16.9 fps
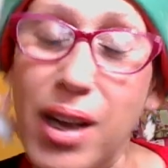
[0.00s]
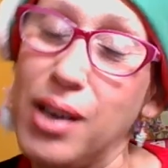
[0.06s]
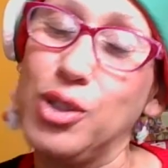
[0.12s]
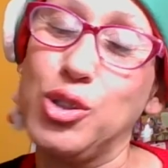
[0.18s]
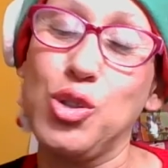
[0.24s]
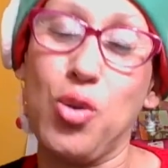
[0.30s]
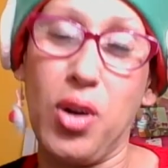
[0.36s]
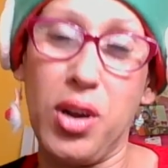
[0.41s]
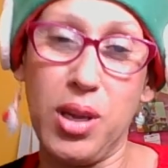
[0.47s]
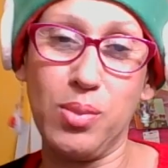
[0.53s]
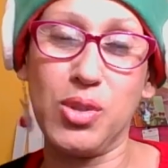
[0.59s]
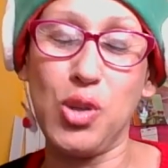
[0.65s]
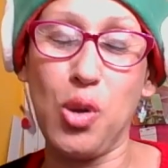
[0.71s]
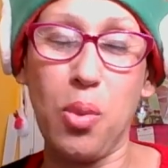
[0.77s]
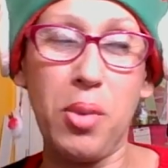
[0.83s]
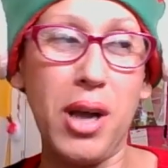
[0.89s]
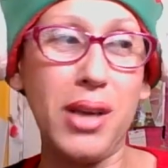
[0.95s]
and adore him
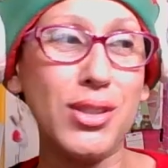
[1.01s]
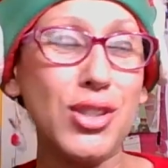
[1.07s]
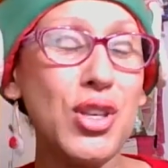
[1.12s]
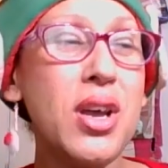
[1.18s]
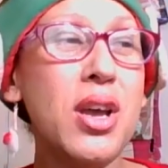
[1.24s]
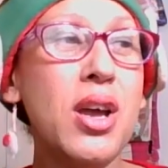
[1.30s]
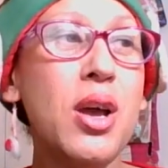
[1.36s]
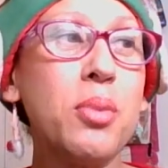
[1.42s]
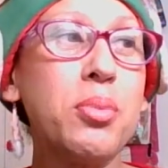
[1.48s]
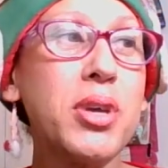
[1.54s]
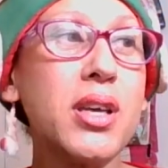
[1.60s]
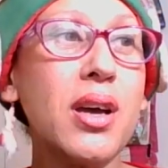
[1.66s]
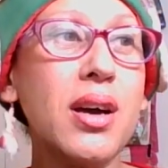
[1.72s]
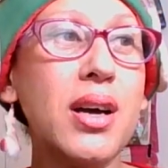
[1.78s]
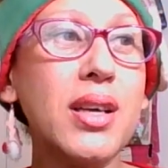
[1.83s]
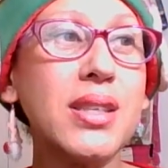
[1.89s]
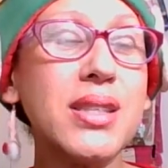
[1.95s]
so much
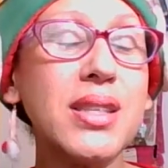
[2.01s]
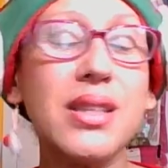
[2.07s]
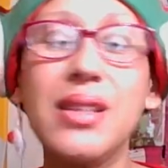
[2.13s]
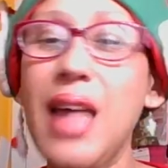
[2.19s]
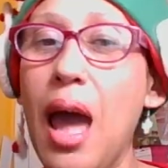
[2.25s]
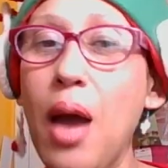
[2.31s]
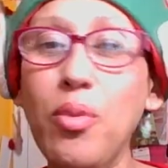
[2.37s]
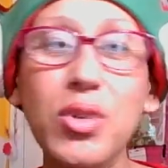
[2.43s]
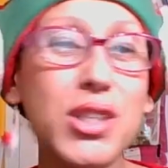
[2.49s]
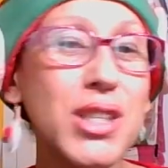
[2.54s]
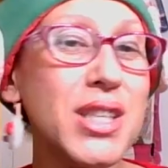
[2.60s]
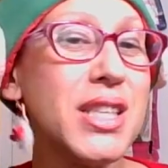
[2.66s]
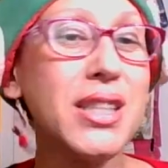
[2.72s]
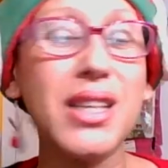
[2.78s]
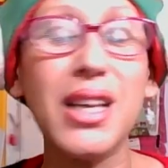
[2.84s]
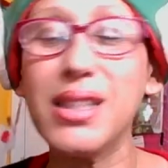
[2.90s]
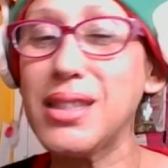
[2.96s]
because that which he
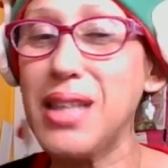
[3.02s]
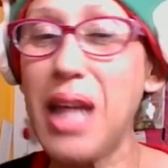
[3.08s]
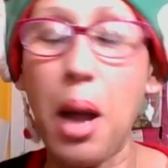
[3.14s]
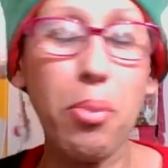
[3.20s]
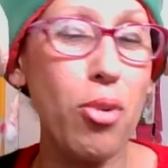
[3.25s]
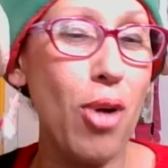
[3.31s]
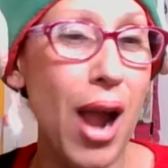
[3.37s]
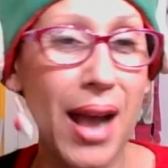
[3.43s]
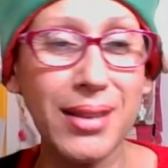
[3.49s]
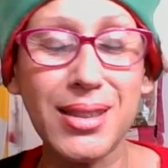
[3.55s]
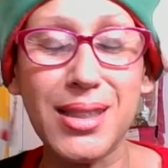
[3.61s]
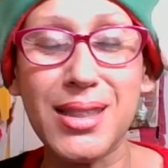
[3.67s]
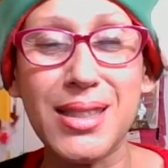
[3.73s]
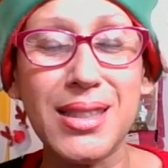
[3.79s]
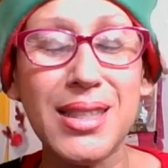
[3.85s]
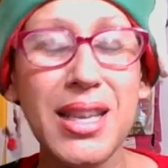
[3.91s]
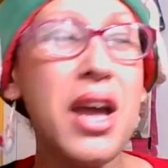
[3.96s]
does not
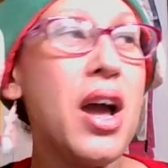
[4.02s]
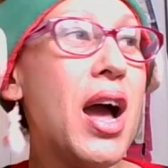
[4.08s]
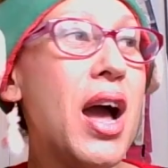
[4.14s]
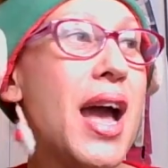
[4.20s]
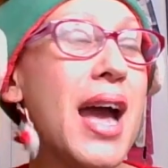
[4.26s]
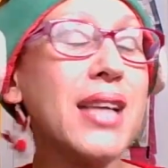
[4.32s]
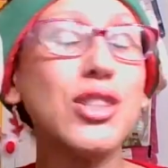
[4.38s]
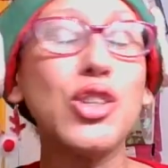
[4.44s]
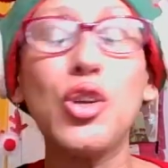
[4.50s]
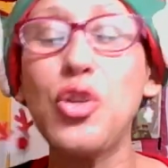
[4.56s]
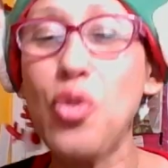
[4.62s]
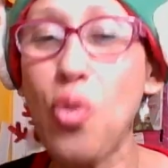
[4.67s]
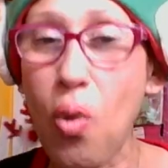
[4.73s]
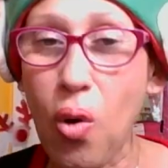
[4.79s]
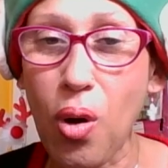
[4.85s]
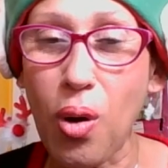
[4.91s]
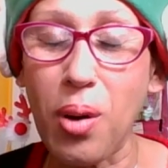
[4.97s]
practice as a
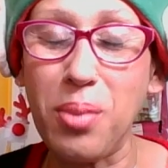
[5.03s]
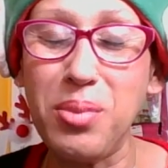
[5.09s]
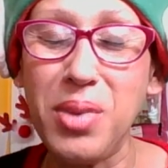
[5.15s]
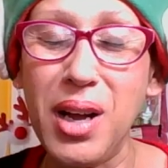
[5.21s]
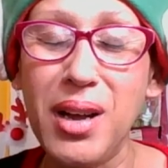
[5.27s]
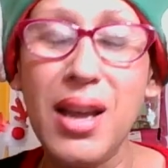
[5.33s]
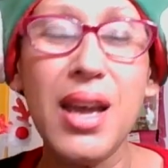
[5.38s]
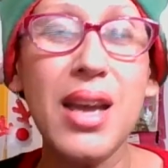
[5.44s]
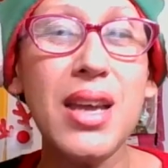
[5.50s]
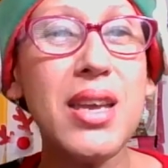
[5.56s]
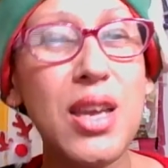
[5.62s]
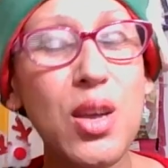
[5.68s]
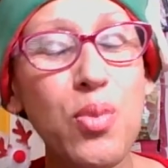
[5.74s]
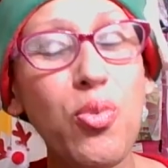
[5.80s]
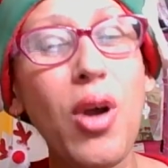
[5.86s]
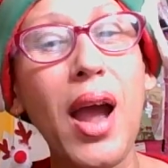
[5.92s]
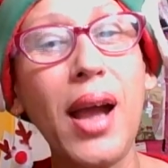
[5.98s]
norm, he
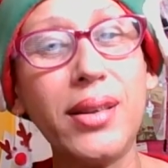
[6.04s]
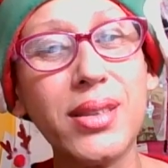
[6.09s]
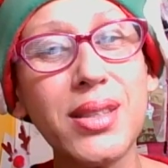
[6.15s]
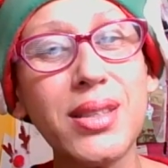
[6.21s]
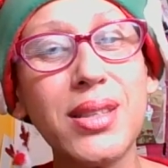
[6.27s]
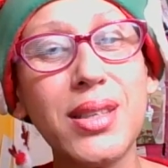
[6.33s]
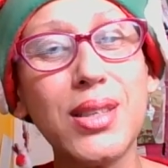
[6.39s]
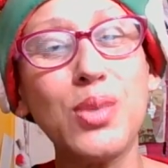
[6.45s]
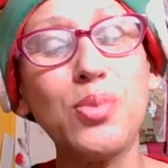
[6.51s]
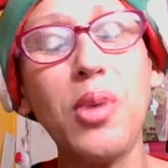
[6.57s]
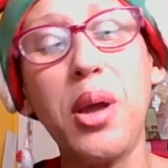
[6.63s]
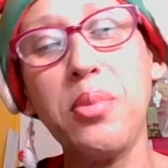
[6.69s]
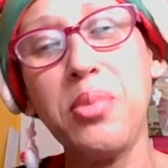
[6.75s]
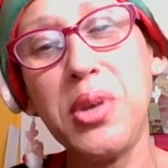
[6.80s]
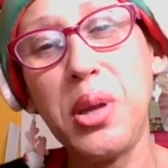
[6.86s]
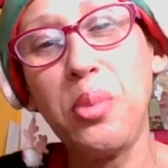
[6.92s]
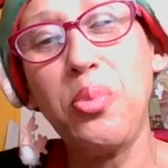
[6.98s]
practices by
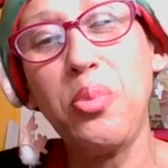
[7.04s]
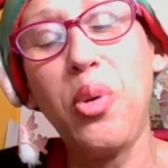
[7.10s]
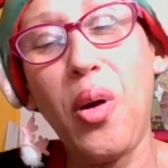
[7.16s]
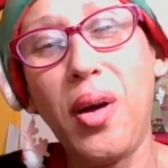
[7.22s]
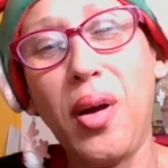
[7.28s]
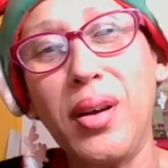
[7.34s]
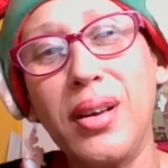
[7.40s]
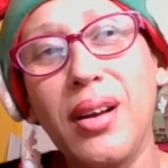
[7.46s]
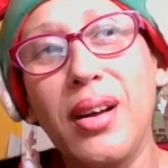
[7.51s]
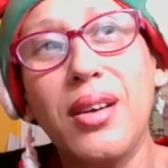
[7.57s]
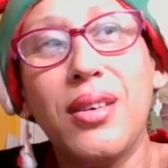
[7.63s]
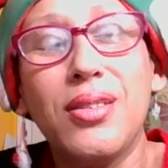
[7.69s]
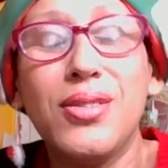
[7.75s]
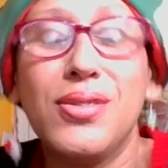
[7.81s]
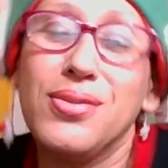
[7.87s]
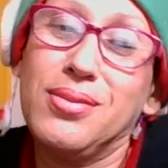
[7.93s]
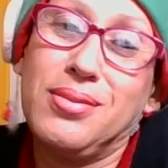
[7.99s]
being part
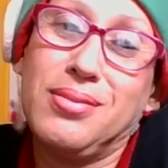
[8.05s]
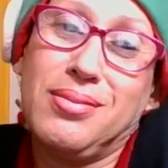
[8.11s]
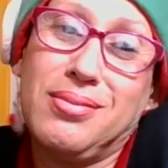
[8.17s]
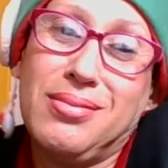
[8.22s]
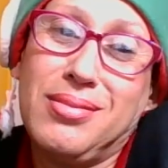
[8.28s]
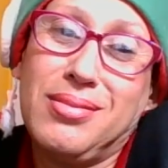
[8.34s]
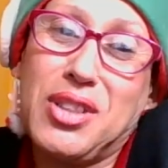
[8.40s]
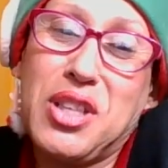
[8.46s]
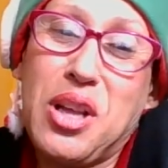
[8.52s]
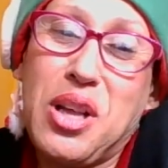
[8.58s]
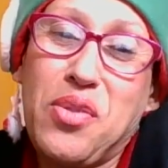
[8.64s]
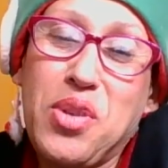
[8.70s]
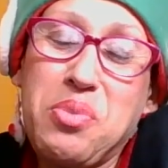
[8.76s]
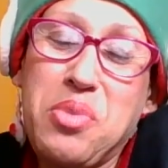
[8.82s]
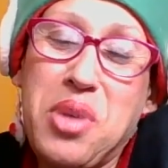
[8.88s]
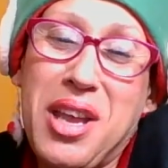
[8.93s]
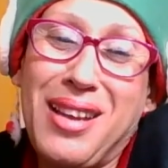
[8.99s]
of
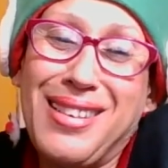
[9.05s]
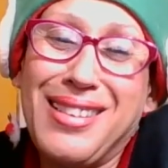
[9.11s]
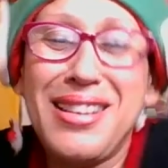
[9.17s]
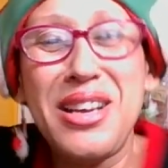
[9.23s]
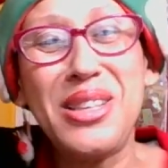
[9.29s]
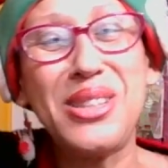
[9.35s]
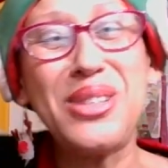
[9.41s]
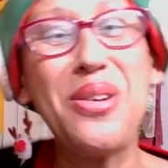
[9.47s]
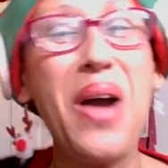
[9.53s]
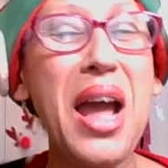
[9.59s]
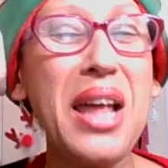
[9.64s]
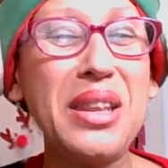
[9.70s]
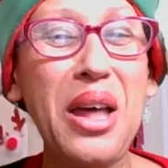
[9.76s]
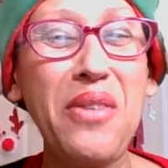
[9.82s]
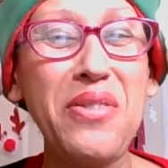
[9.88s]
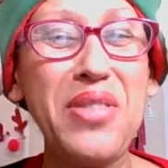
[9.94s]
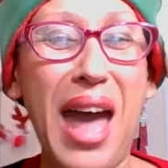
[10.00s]
loving me. So I
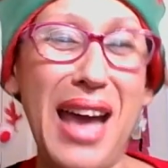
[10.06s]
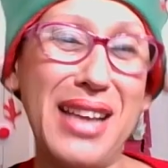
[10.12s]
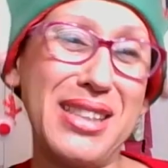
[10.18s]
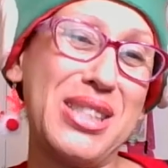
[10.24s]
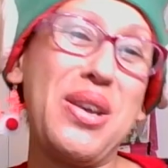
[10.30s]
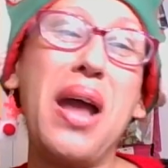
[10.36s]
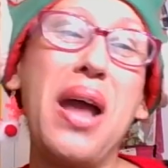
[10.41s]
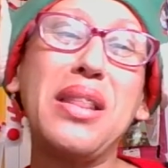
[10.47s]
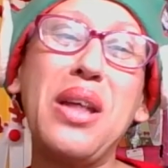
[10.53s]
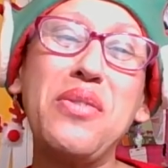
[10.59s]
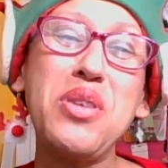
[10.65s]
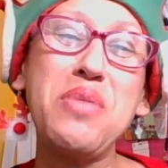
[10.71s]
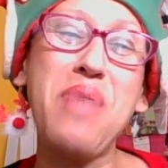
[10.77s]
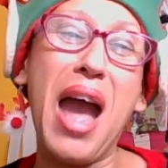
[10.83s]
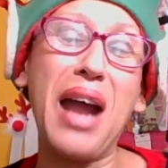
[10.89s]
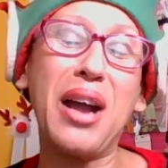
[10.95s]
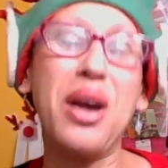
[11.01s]
love that. So I love you
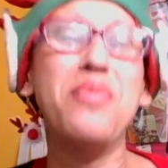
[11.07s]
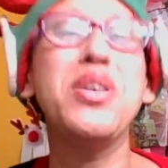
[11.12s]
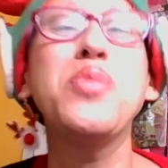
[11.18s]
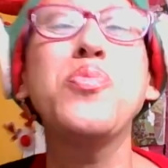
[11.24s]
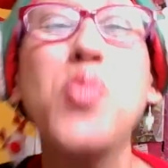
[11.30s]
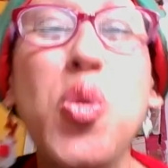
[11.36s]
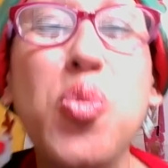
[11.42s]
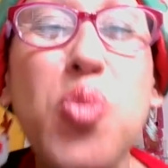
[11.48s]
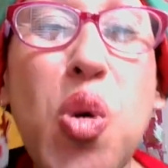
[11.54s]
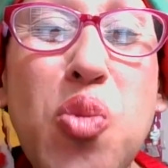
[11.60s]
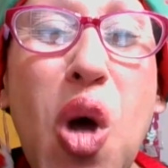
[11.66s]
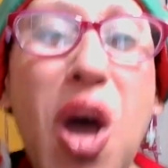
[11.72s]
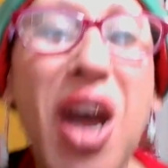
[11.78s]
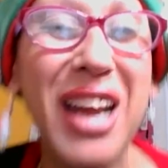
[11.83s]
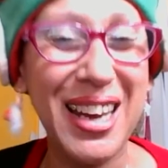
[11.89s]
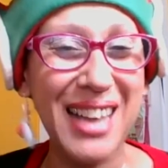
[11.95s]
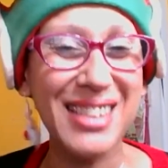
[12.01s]
back, hubby,
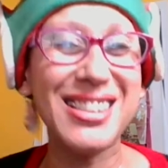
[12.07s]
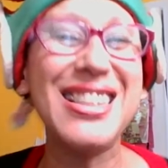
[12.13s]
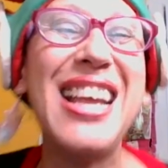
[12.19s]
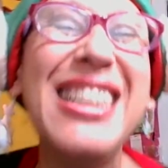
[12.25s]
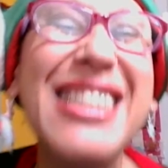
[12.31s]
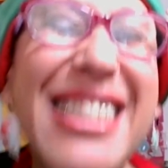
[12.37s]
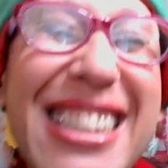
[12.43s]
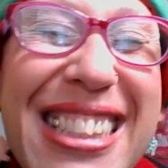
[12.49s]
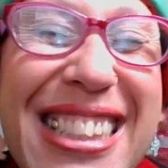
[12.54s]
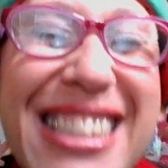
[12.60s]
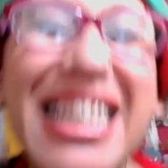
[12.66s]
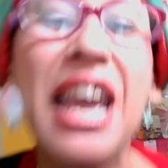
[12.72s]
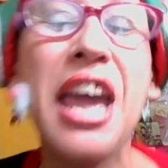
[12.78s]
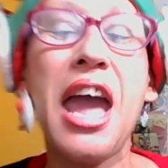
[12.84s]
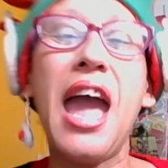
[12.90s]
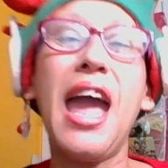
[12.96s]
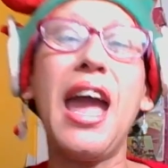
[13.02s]
and lots of it.
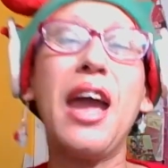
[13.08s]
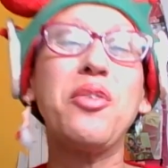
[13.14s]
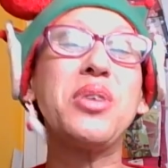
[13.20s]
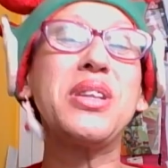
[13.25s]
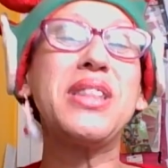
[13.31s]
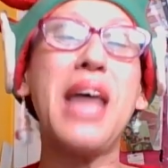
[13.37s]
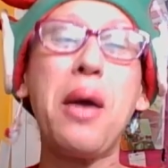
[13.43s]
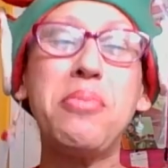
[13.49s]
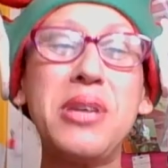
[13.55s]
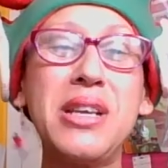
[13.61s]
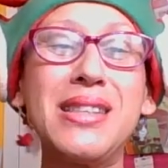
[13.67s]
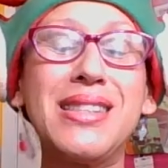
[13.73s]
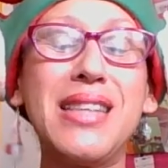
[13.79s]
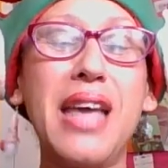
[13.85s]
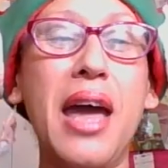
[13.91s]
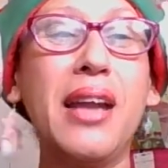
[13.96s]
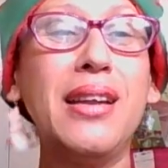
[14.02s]
And with that being
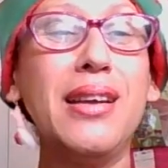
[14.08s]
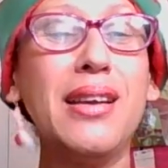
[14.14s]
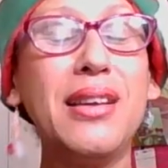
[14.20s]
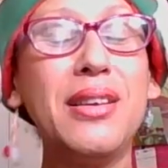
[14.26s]
said,